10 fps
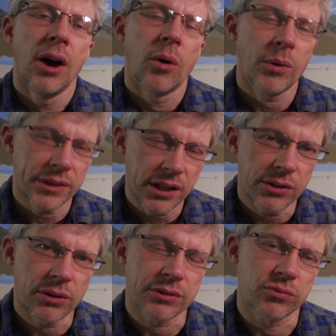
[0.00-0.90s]
One thing you
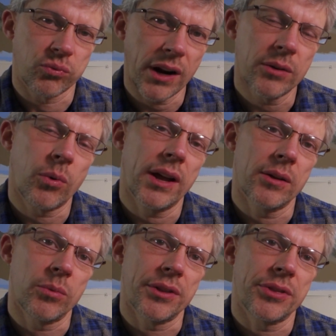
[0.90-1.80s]
notice right away
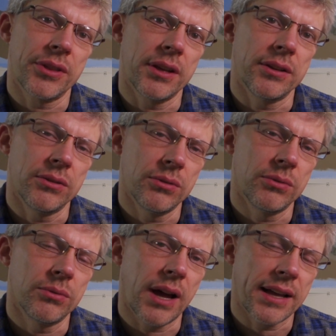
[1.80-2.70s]
with the
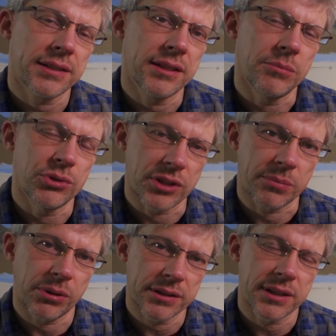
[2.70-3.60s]
new SD
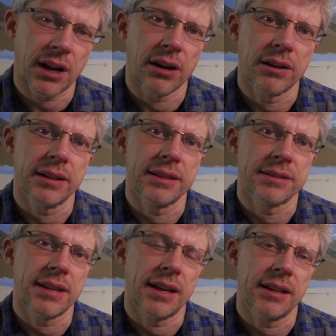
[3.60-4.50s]
Music Plus card
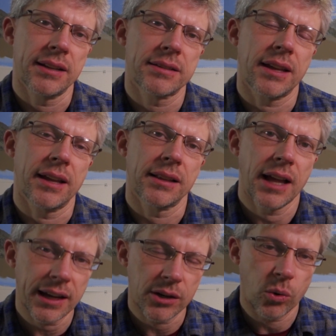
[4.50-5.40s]
is that it's a
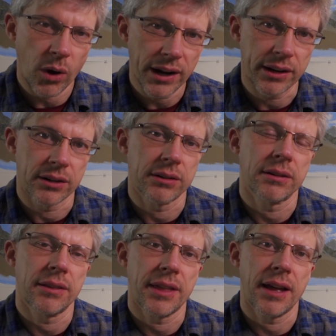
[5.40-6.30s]
lot
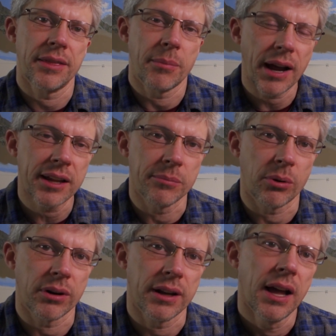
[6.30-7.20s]
quieter than the
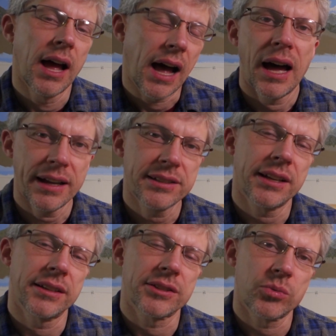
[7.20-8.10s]
Mockingboard. I
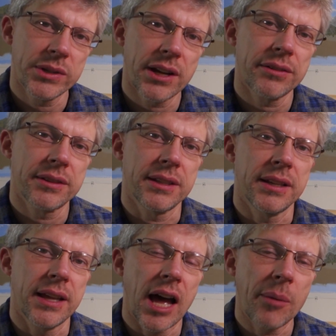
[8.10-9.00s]
actually had to switch out
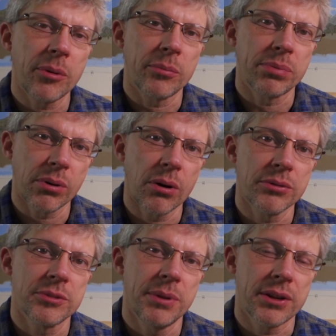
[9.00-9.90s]
the Apple
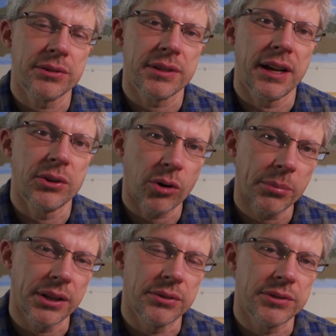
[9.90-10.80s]
Pro speakers that I
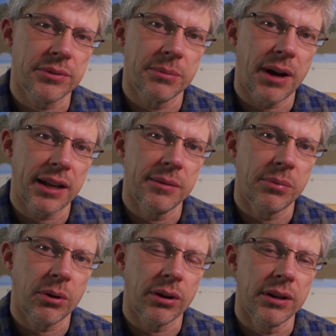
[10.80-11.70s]
normally use with the
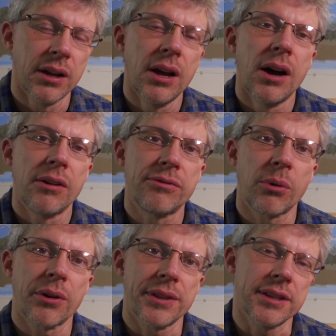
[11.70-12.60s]
Mockingboard
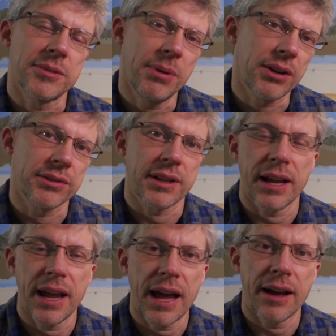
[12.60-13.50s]
for the speakers that
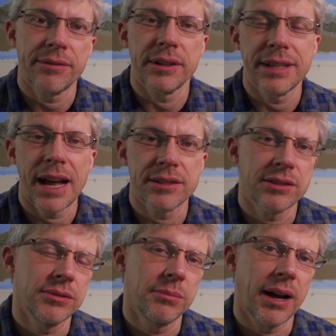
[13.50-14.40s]
I have attached
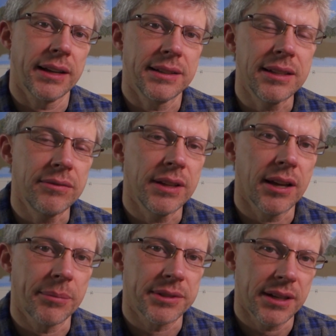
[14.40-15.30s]
to my
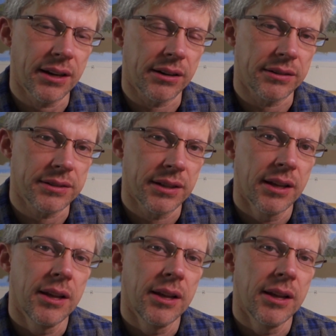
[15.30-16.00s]
TV upstairs